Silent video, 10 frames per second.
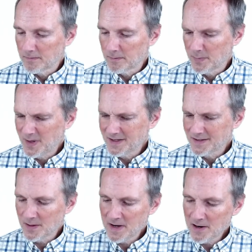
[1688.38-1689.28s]
but
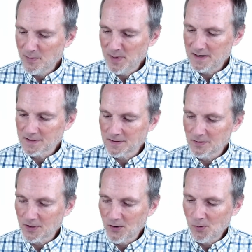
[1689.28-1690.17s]
somehow B doesn't
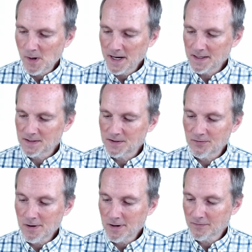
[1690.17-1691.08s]
look quite as
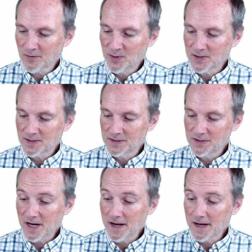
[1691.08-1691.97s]
strong for person
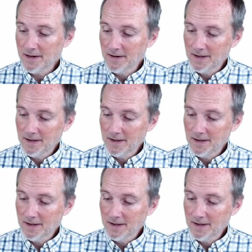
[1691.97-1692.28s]
J,